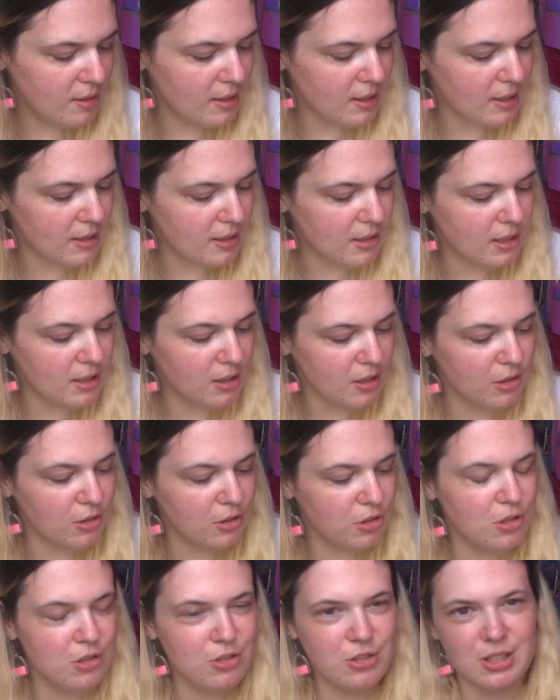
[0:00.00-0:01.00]
and then I can
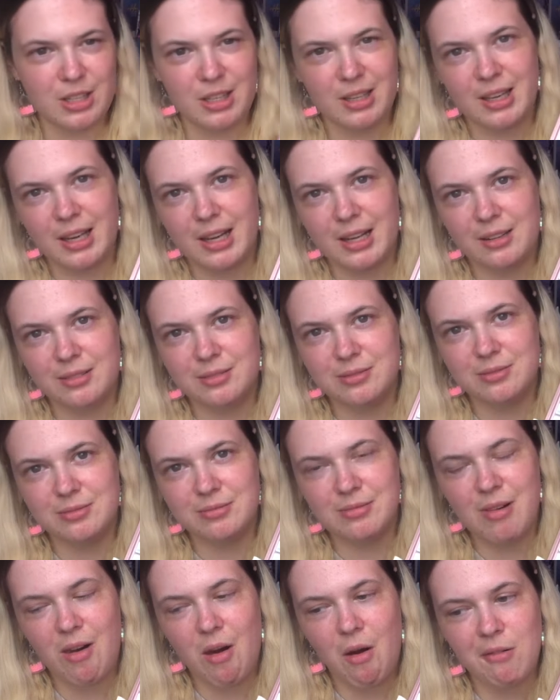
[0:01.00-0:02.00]
use it again.
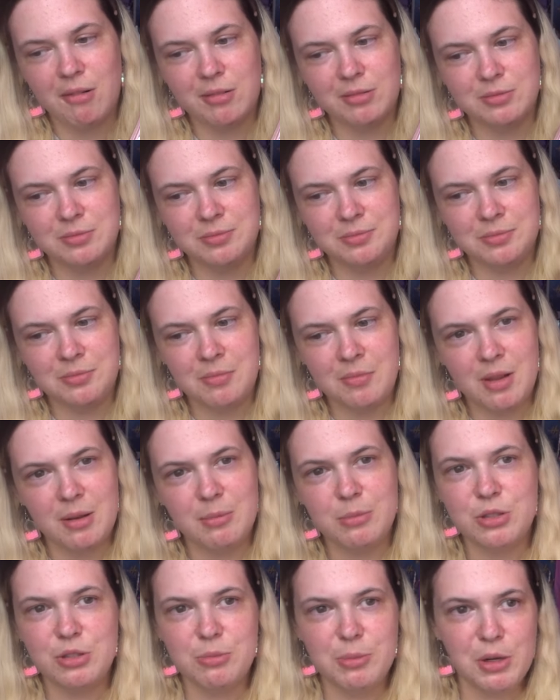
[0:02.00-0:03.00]

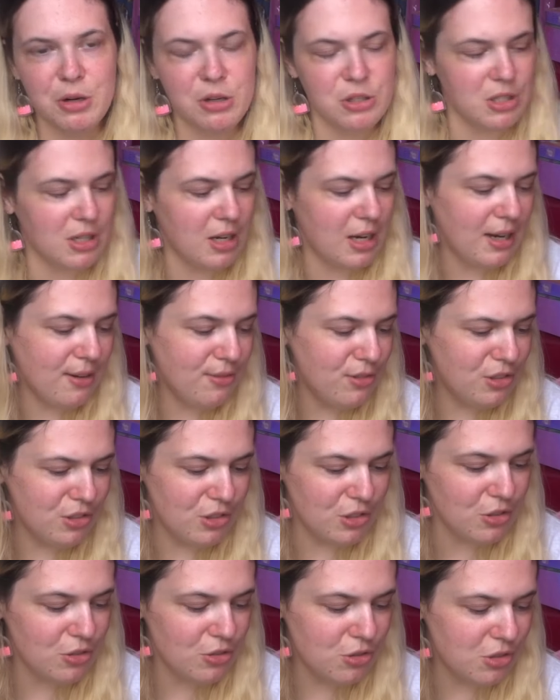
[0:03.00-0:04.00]
But to be honest, I haven't
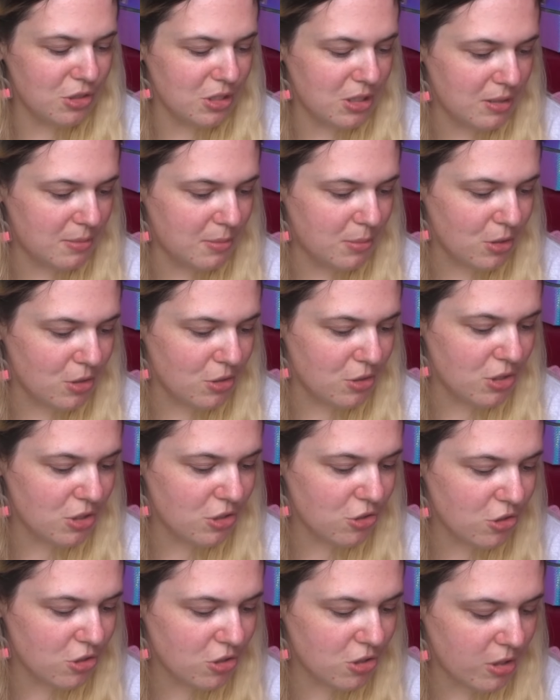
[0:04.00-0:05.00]
used it because it's
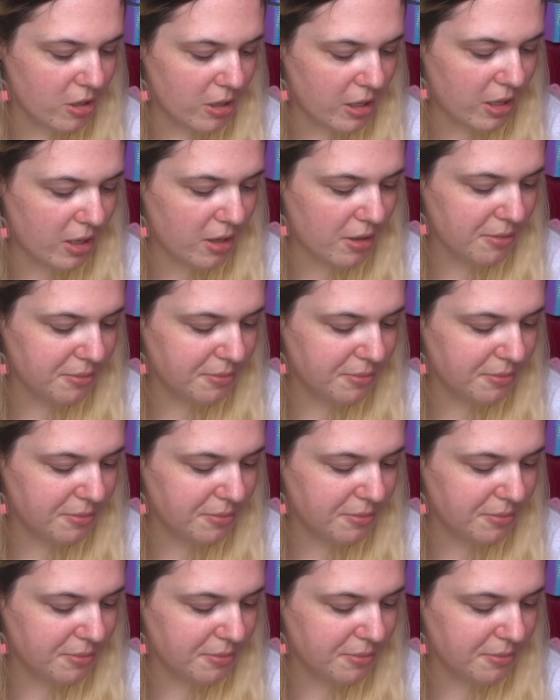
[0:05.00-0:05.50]
just like,